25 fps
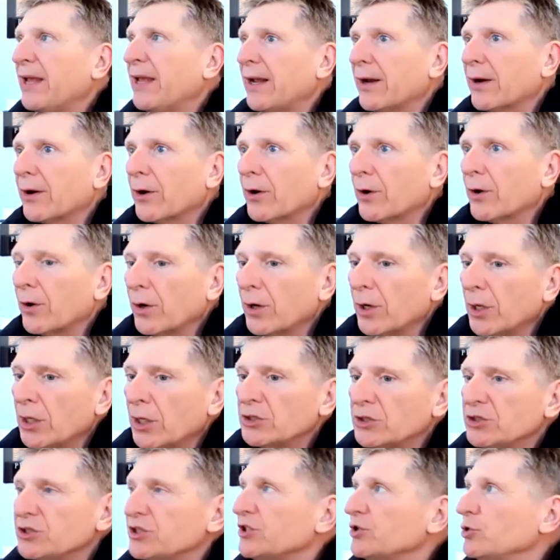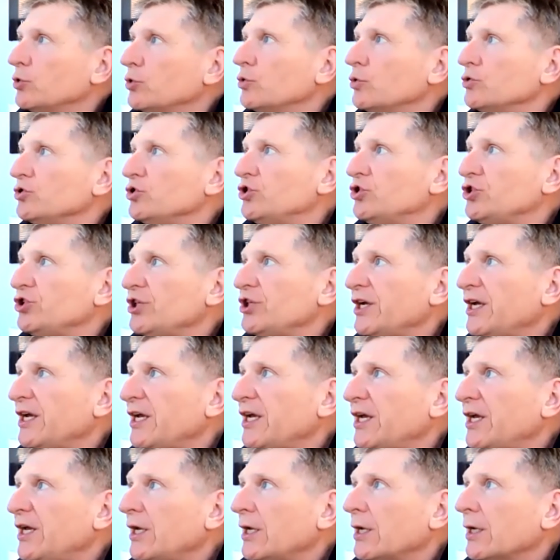here to
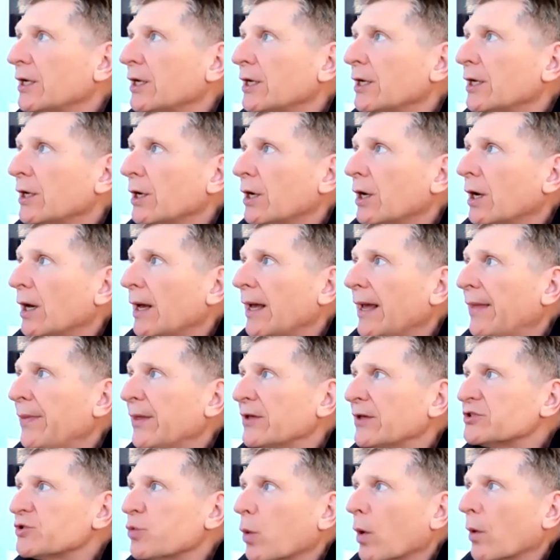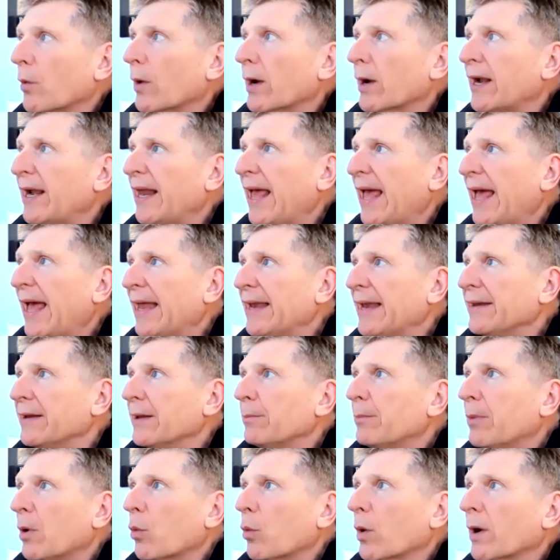G, and this is where we're going to end.
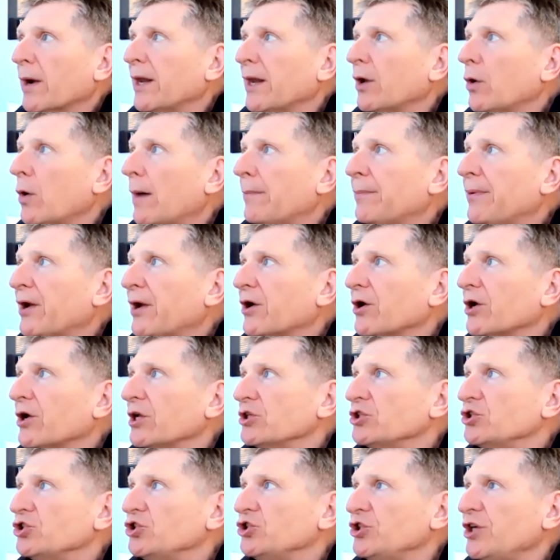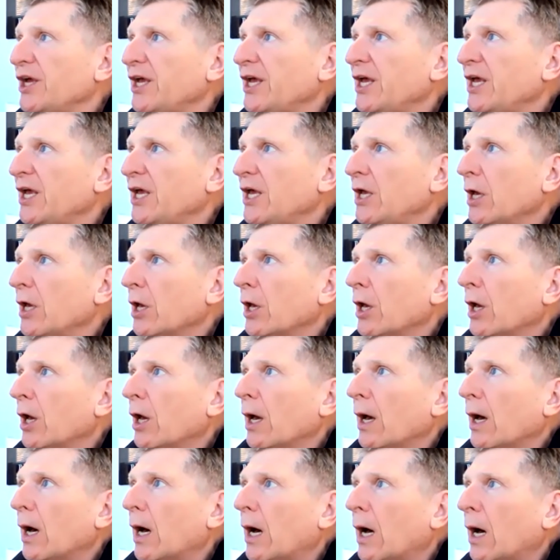But we're going to go up here to G
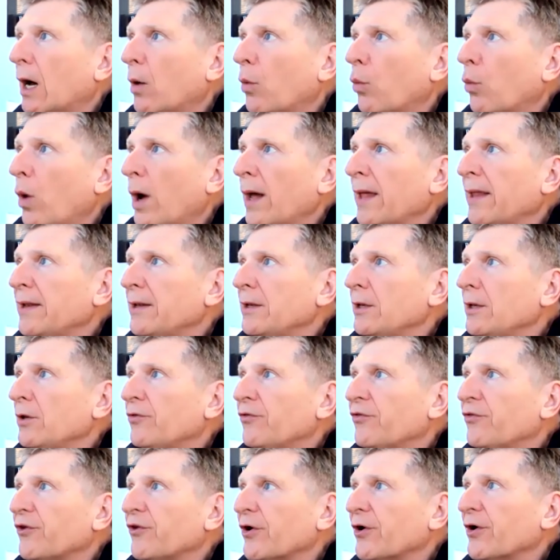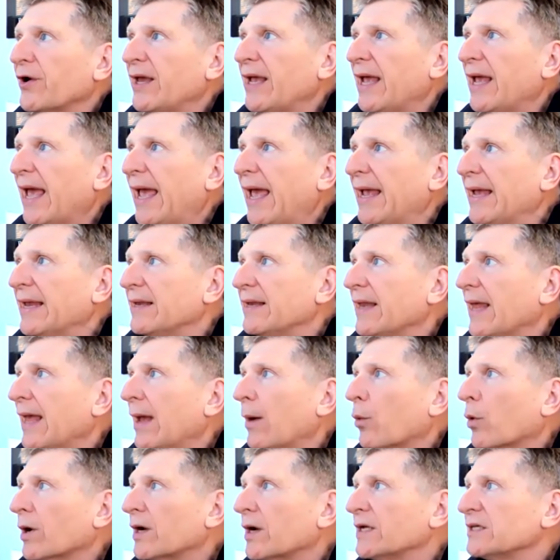138,
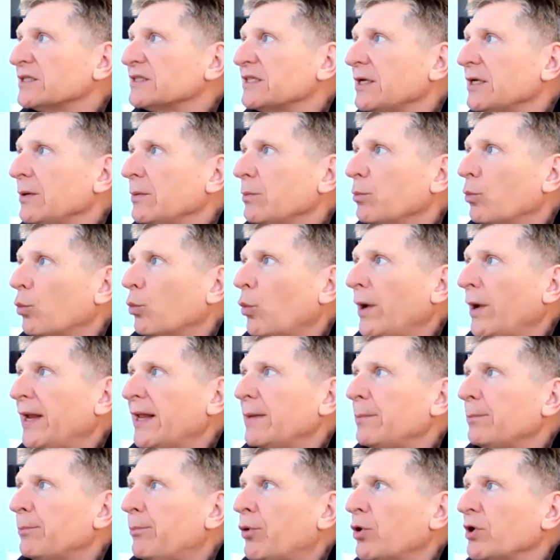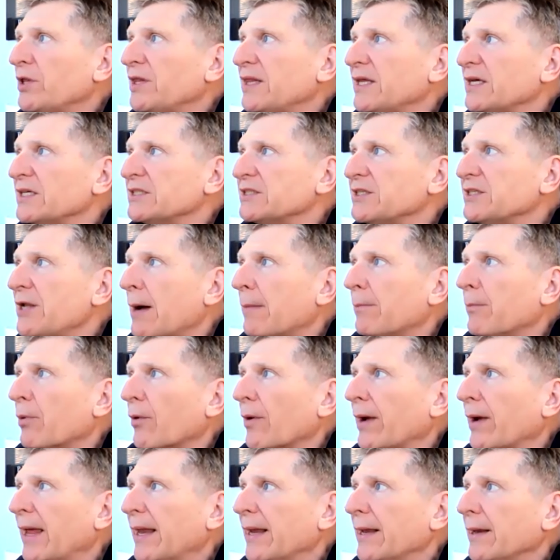and we're going to see we didn't put this
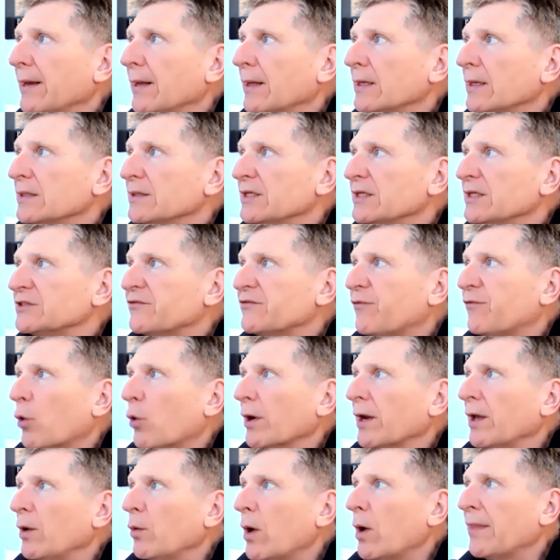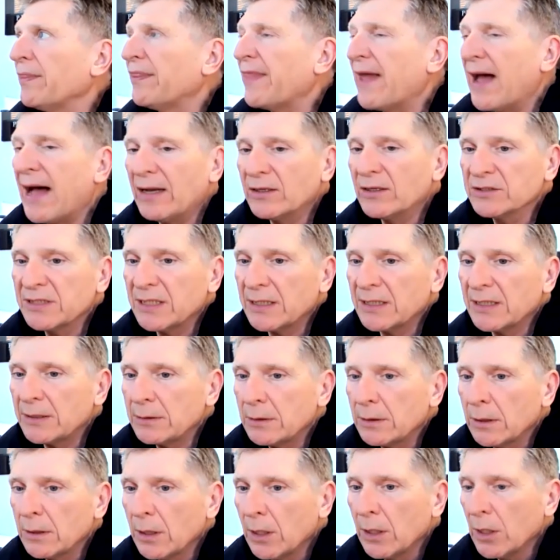number in, this
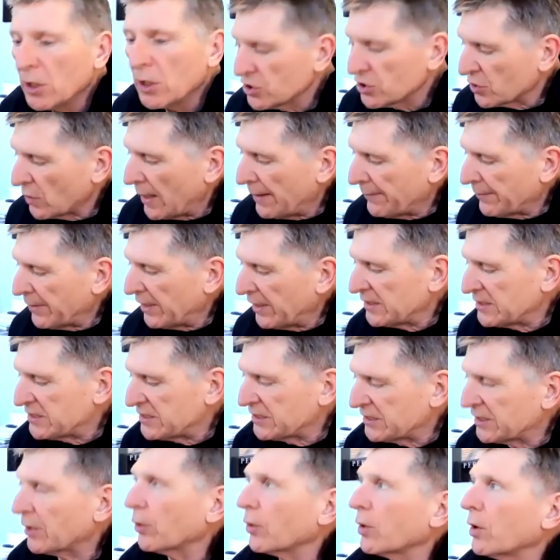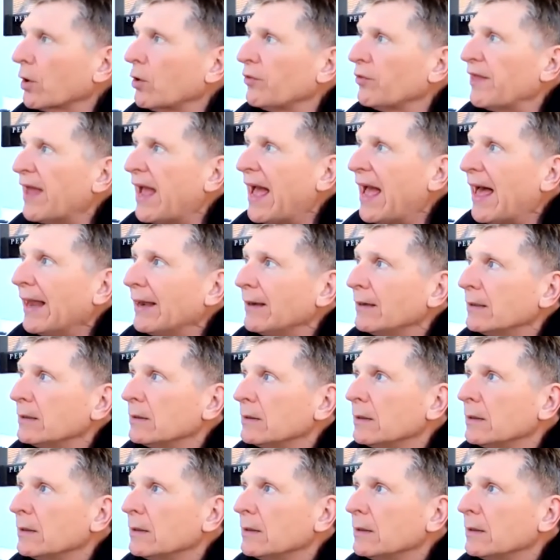41,000. So I'm going to zero that